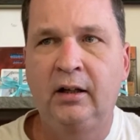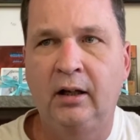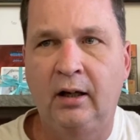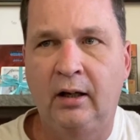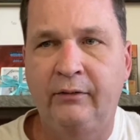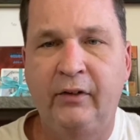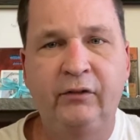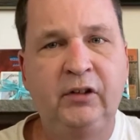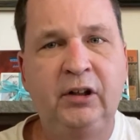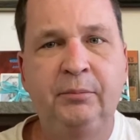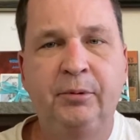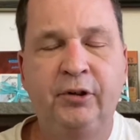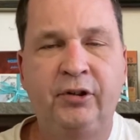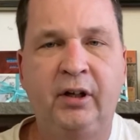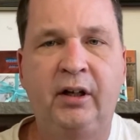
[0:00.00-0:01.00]

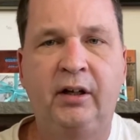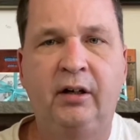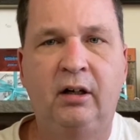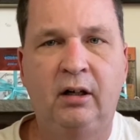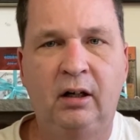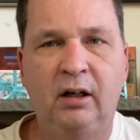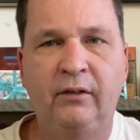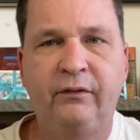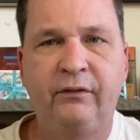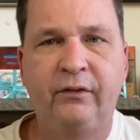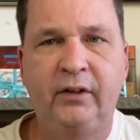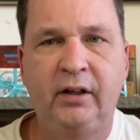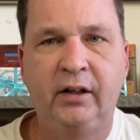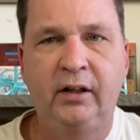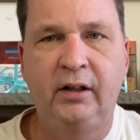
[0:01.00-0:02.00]
15% uh,
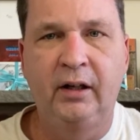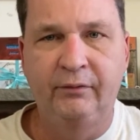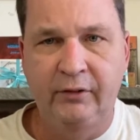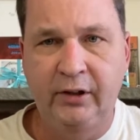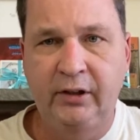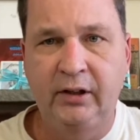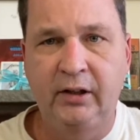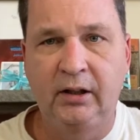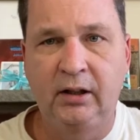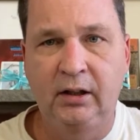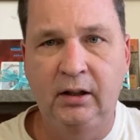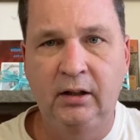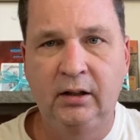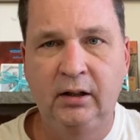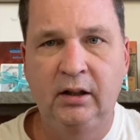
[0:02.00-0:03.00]
off
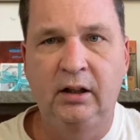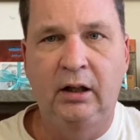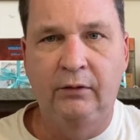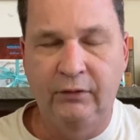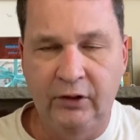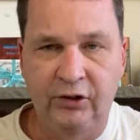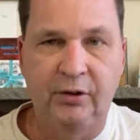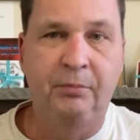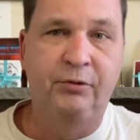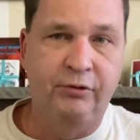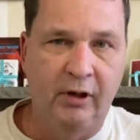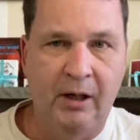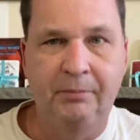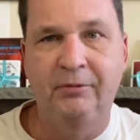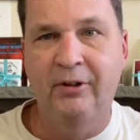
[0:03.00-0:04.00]
everything if you
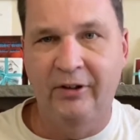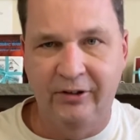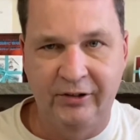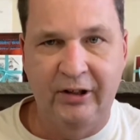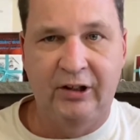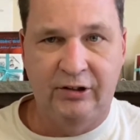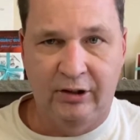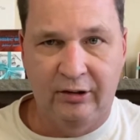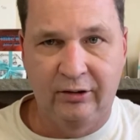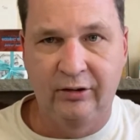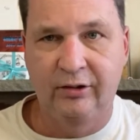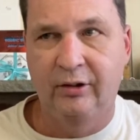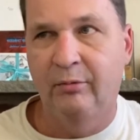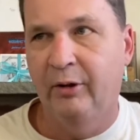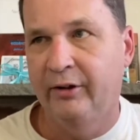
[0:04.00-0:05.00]
subscribe to the station.
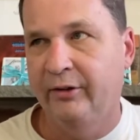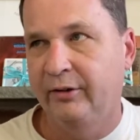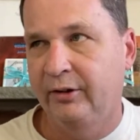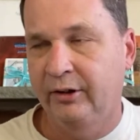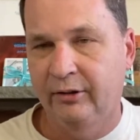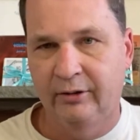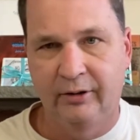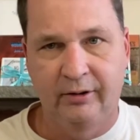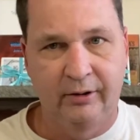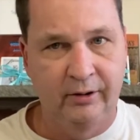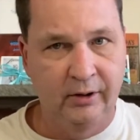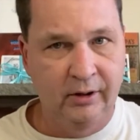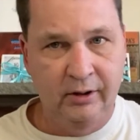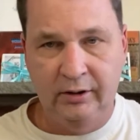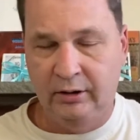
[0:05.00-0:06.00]
So whether you're
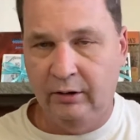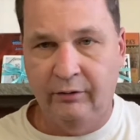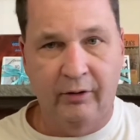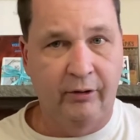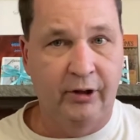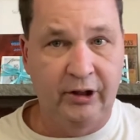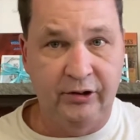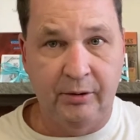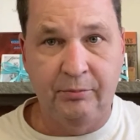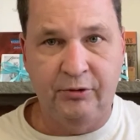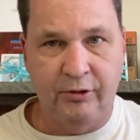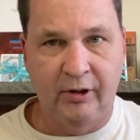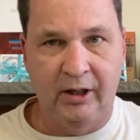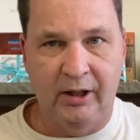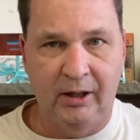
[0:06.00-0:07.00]
you've already
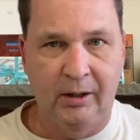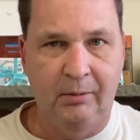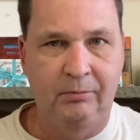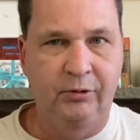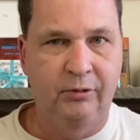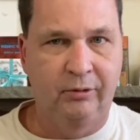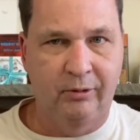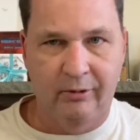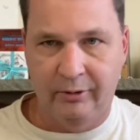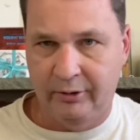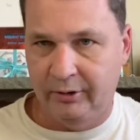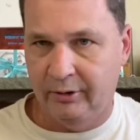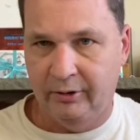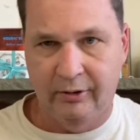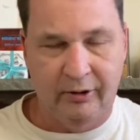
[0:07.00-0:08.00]
subscribed or
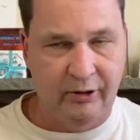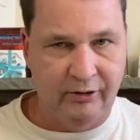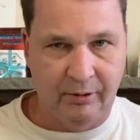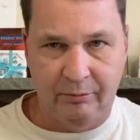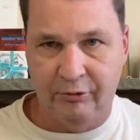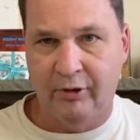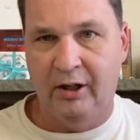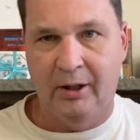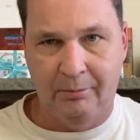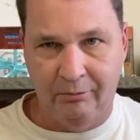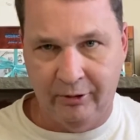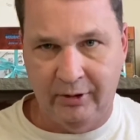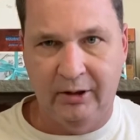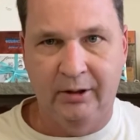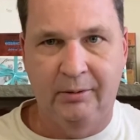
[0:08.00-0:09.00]
you're going to subscribe
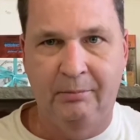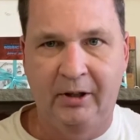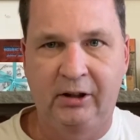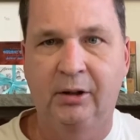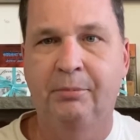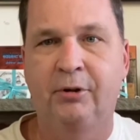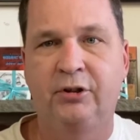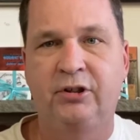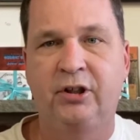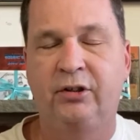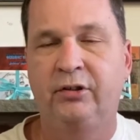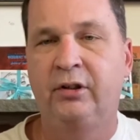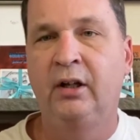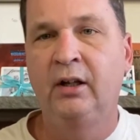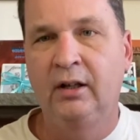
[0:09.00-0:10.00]
when you make the
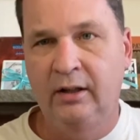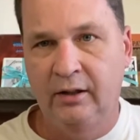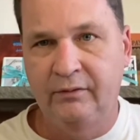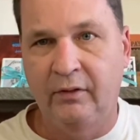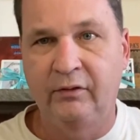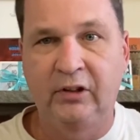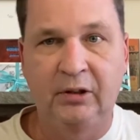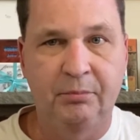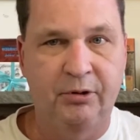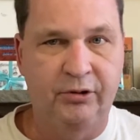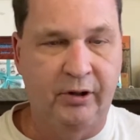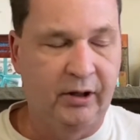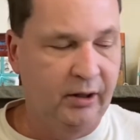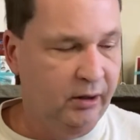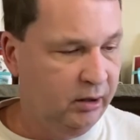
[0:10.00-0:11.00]
purchase,
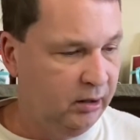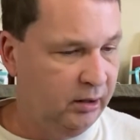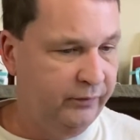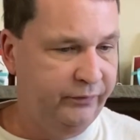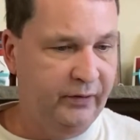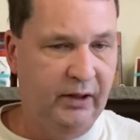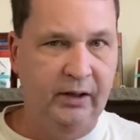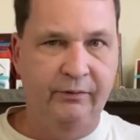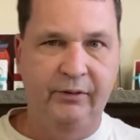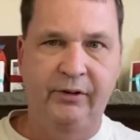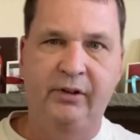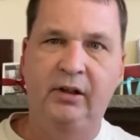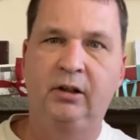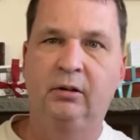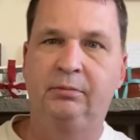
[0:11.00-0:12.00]
15% off
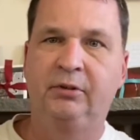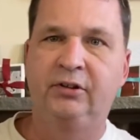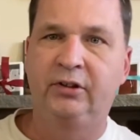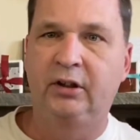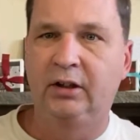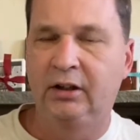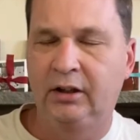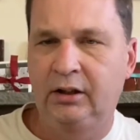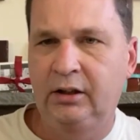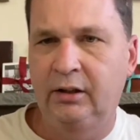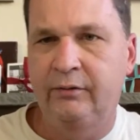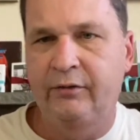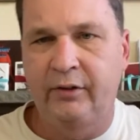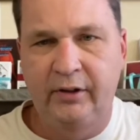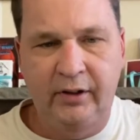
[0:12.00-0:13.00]
everything. Hope to see you in
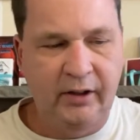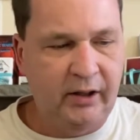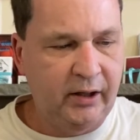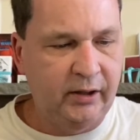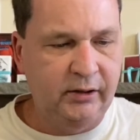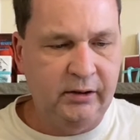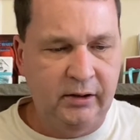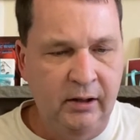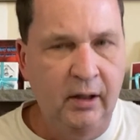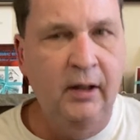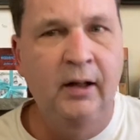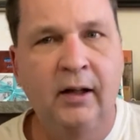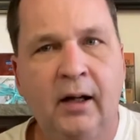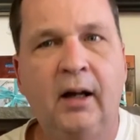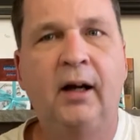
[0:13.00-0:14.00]
here for that.
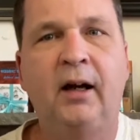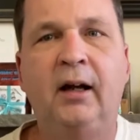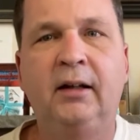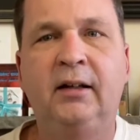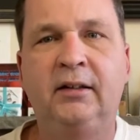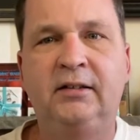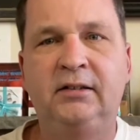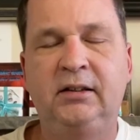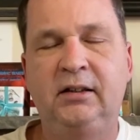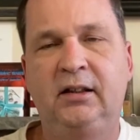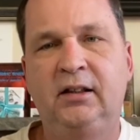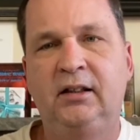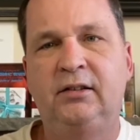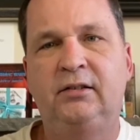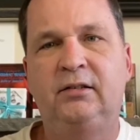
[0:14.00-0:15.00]
Uh, let's see,
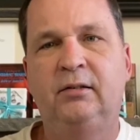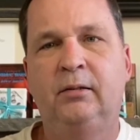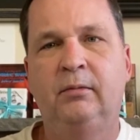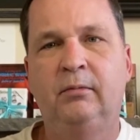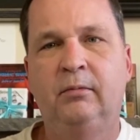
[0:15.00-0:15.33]
this